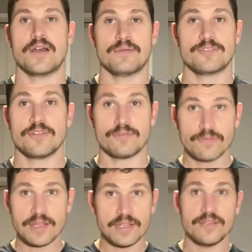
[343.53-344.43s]
So
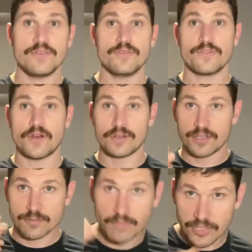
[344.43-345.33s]
really, you've got
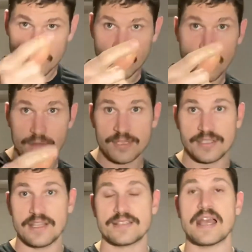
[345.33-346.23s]
as much time as
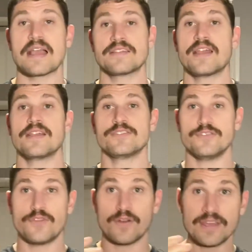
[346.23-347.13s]
the attack takes,
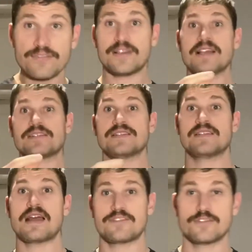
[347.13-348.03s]
you've got even less than
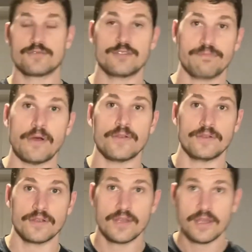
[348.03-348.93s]
that to respond,